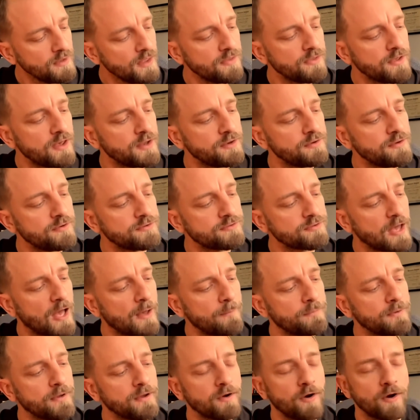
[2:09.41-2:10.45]

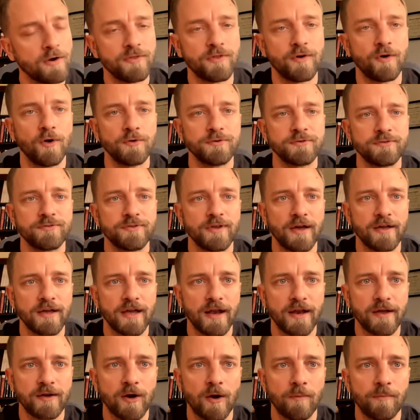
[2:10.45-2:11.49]
endoscopic or the ultrasound
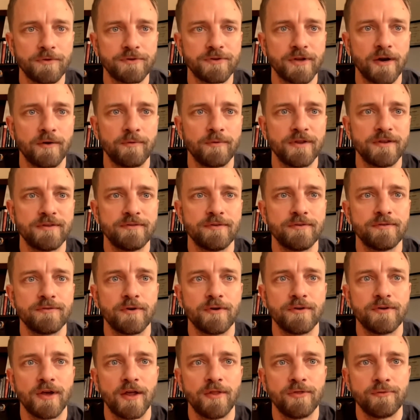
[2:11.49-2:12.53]
guided carpal tunnel releases are
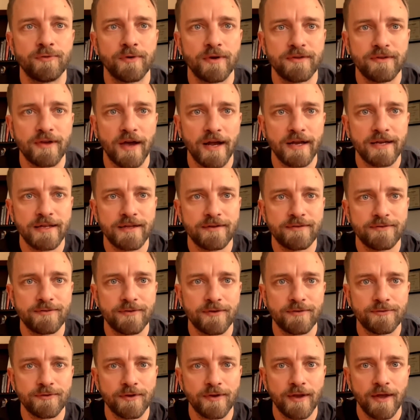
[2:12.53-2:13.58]
done through a tiny
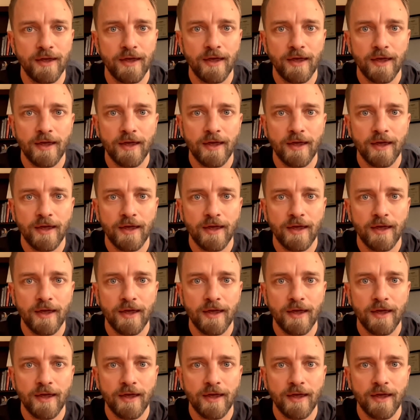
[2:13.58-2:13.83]
incision